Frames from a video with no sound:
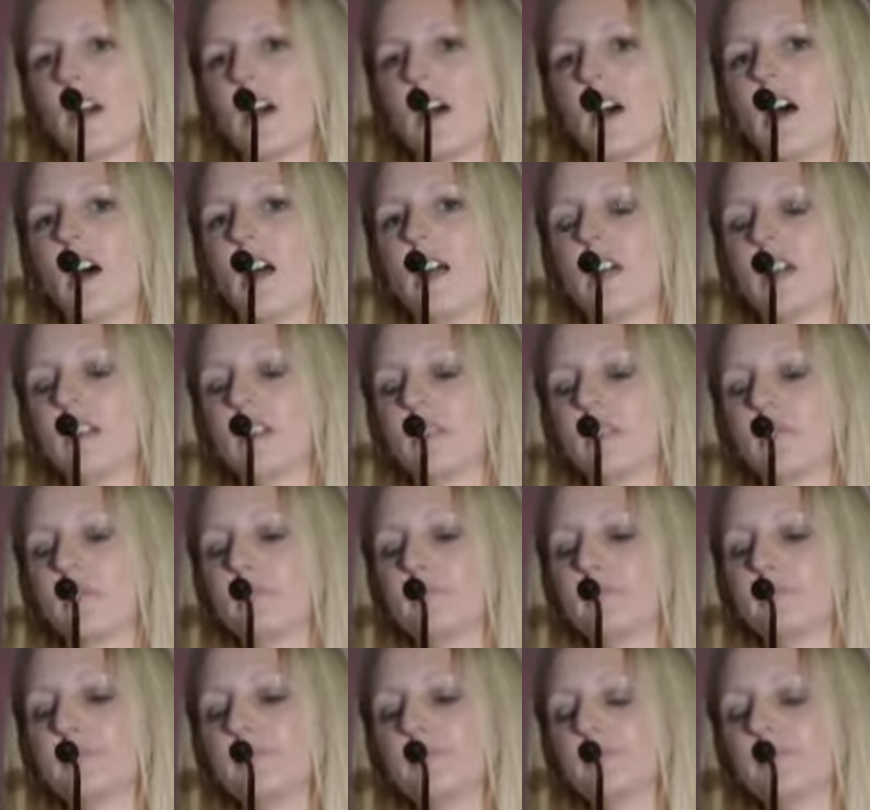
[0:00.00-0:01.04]
They
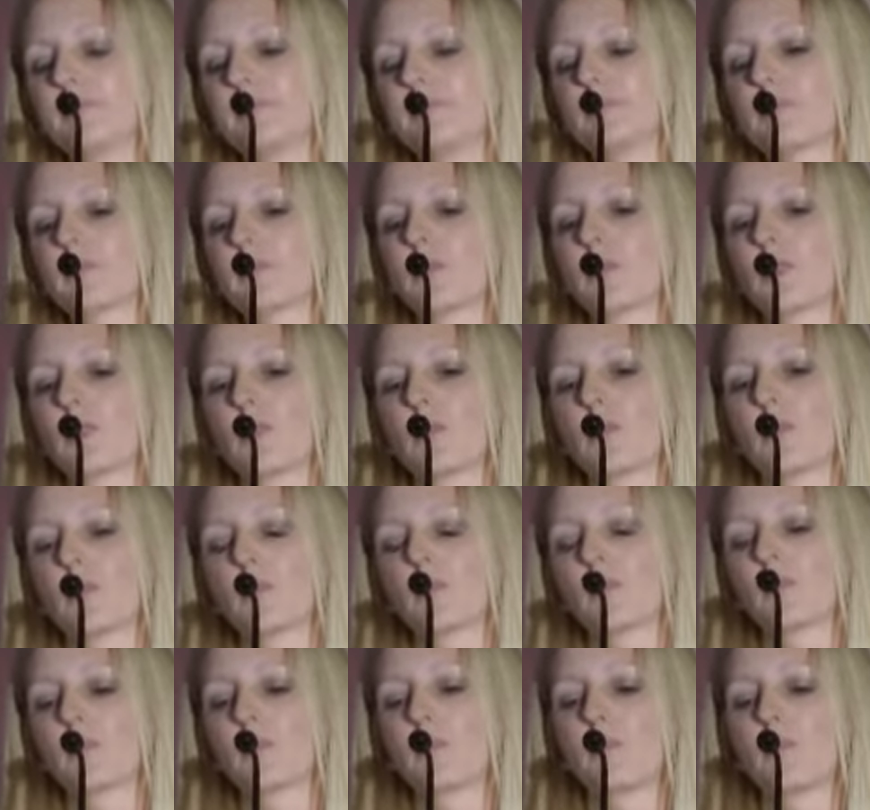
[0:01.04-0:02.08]

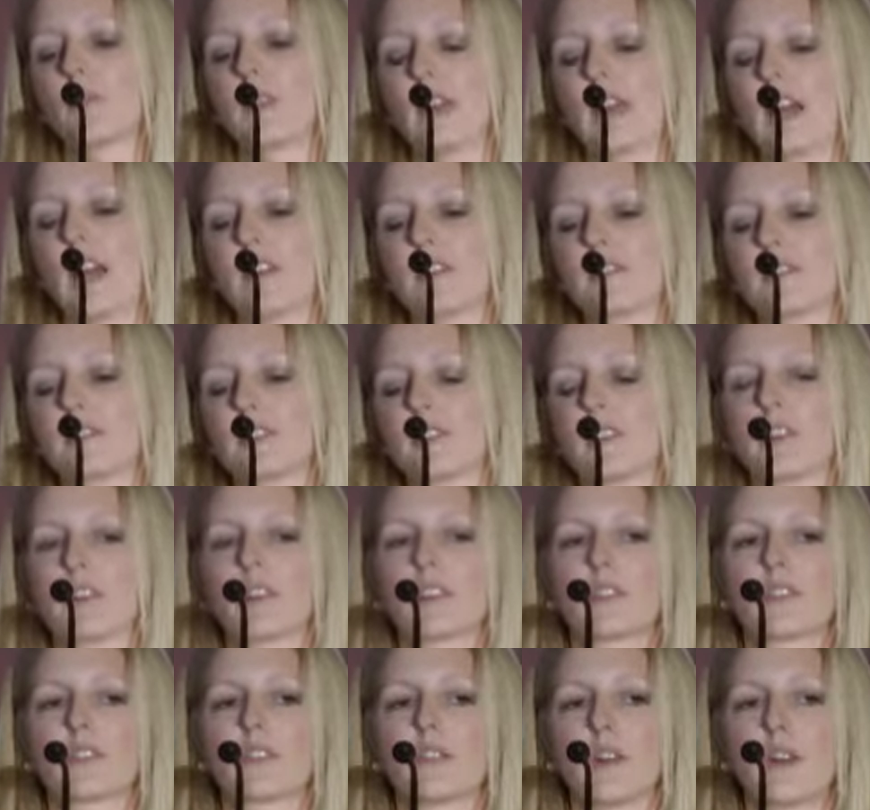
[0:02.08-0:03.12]
have
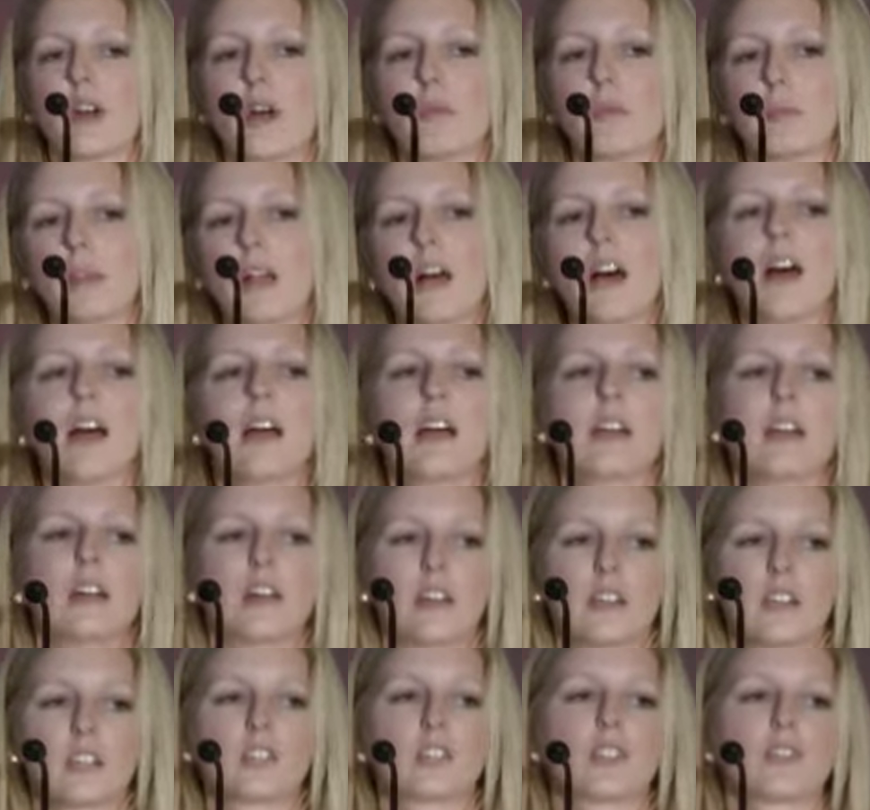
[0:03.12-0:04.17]
to apply, are
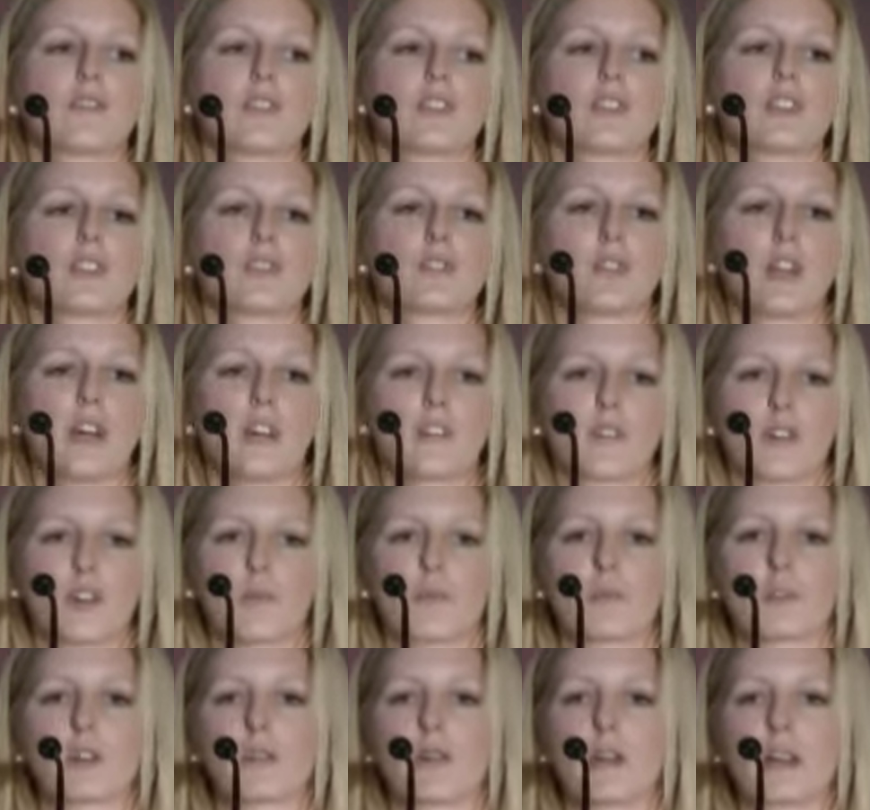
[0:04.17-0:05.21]
interviewed, have
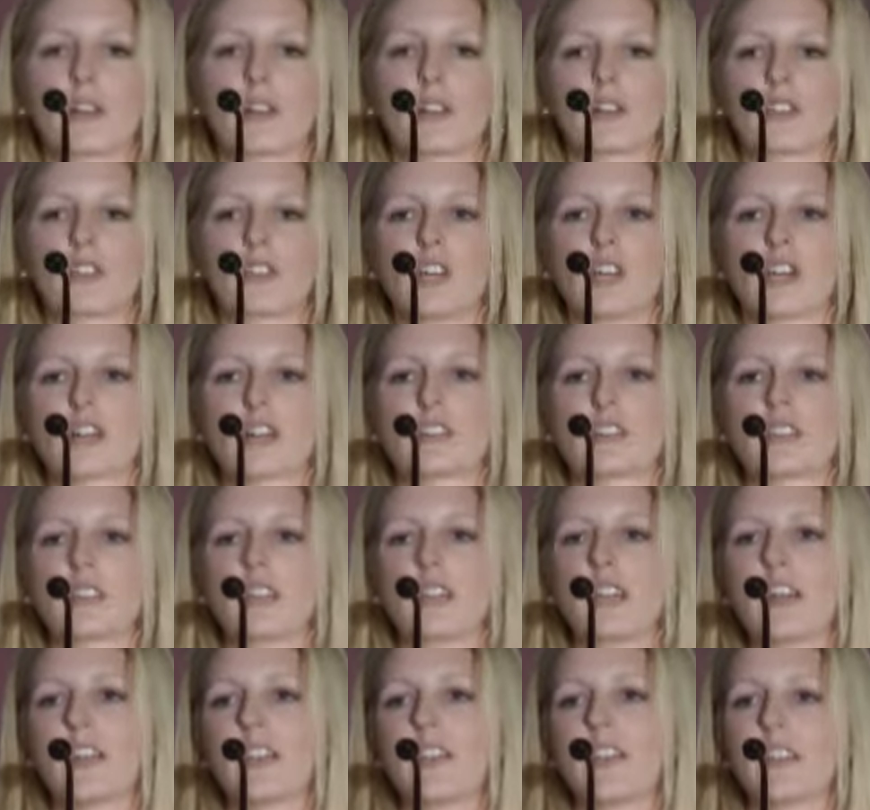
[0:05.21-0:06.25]
criminal record checks, and
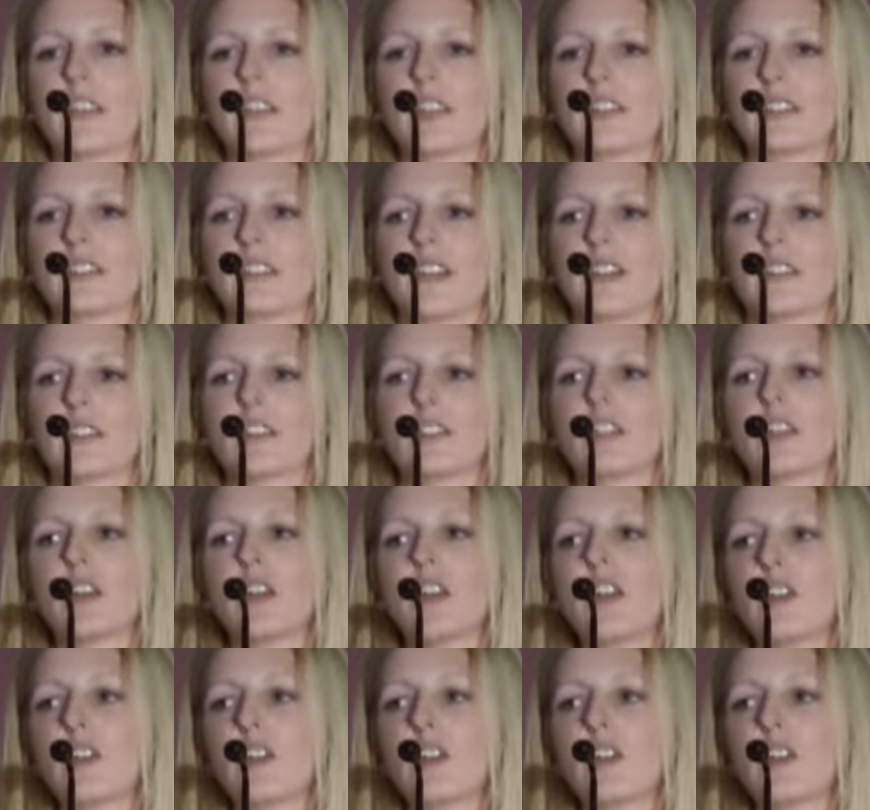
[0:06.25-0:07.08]
then they attend